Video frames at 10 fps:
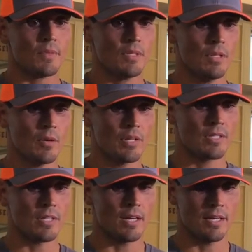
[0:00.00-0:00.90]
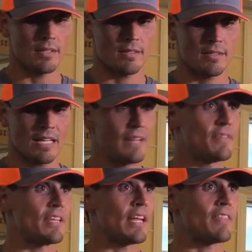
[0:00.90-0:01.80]
you know, it's uh, it's got
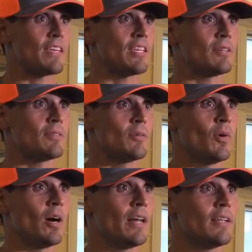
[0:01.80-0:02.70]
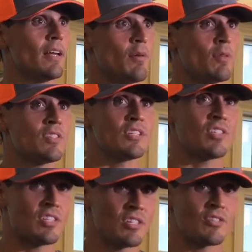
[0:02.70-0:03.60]
everything I think you, you want. Uh, it's, it's
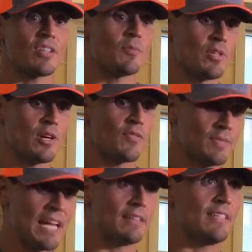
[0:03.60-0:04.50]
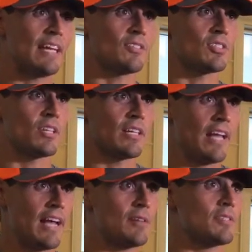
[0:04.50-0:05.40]
interesting when you go from town to town, just looking
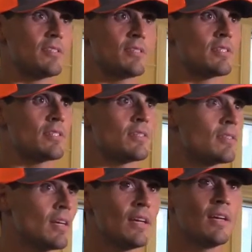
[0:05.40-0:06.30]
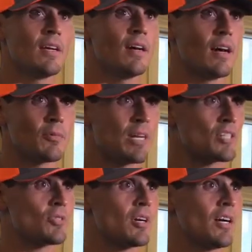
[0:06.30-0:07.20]
at houses and uh,
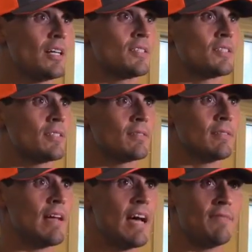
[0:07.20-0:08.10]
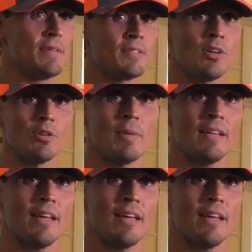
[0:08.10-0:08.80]
restaurants. And I've been told about